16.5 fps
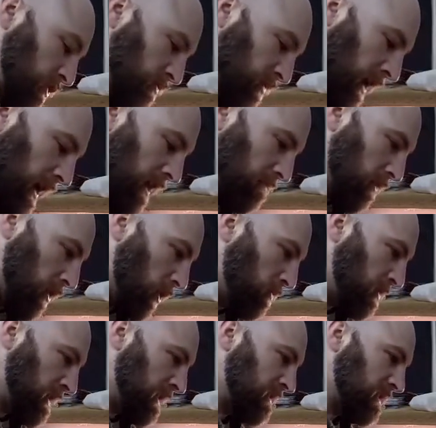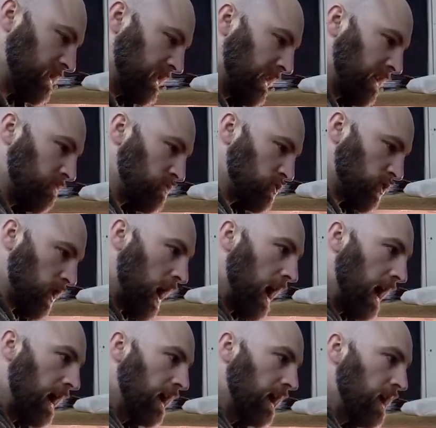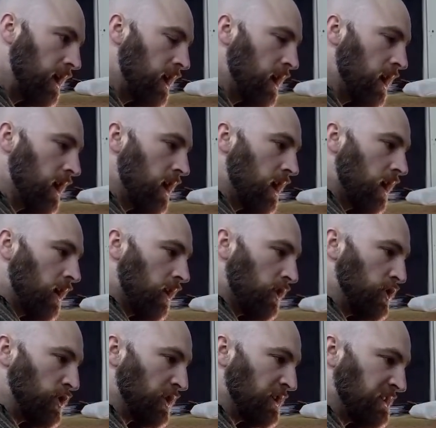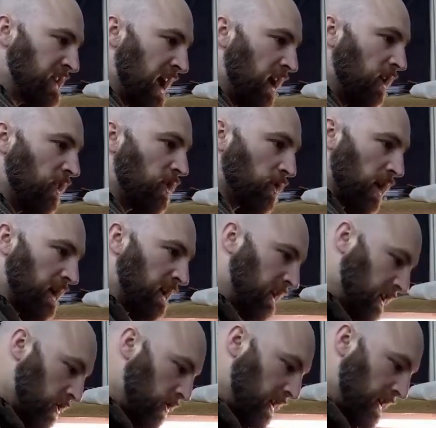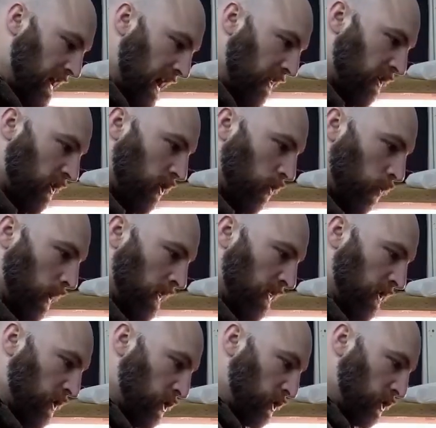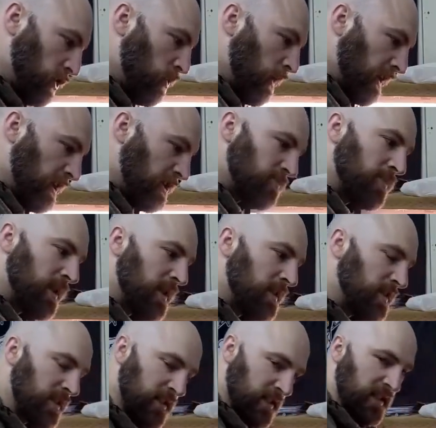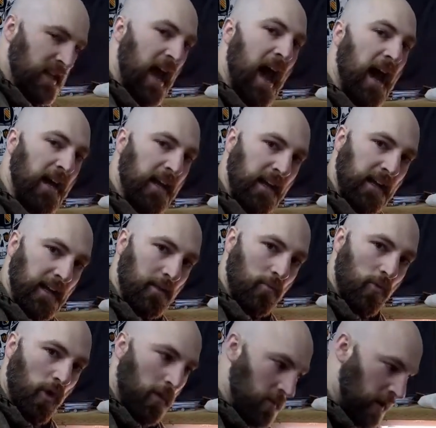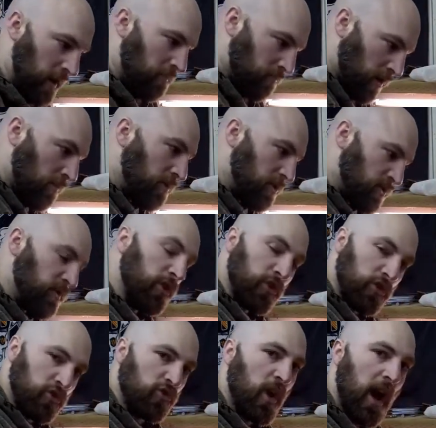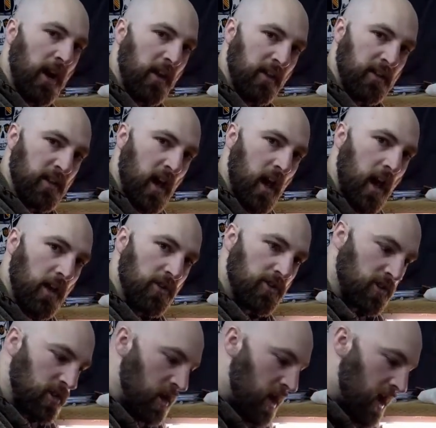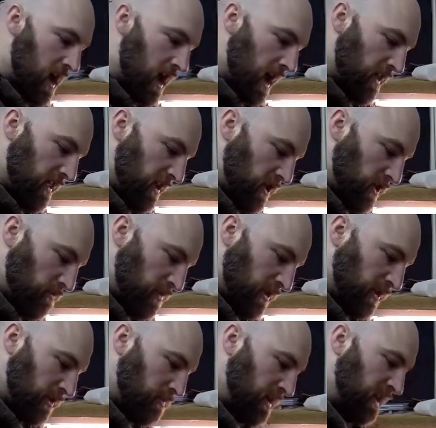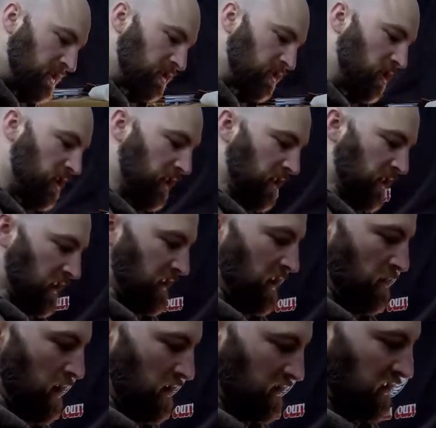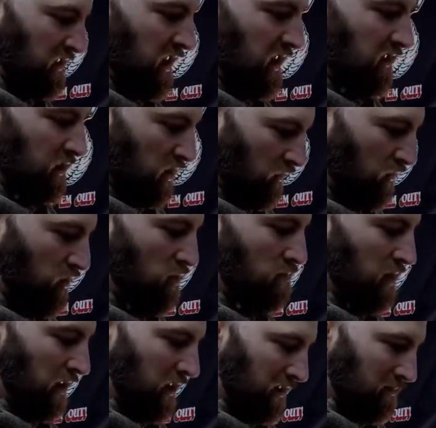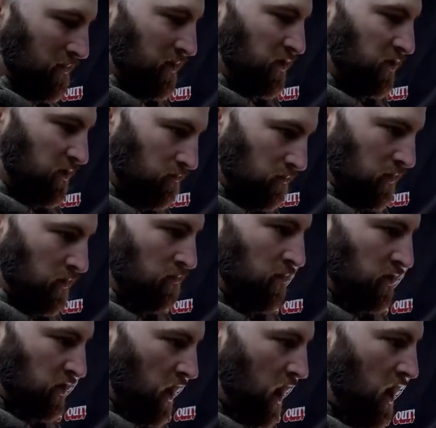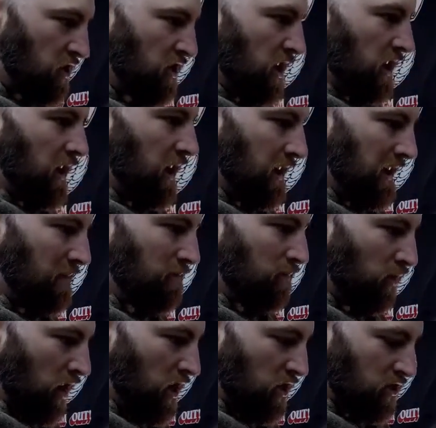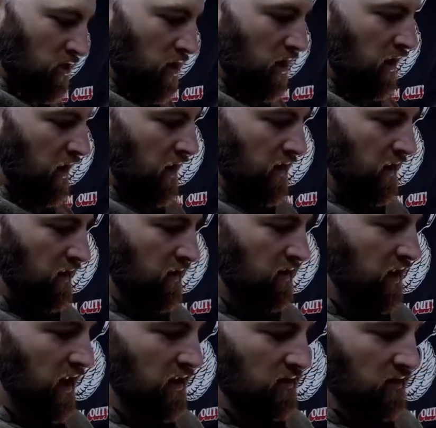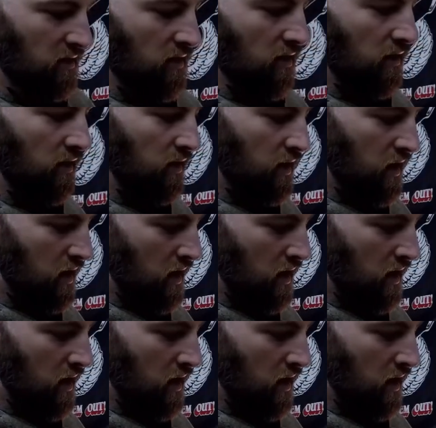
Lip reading: you spray it on both pieces and let them dry, you can tell they're ready to go together when the glue on each piece isn't tacky anymore. I mean, it pretty much feels dry to the touch. And then you put the piece on, and it basically takes us a few minutes of massaging it, kind of keeping pressure on it, and then it stays on.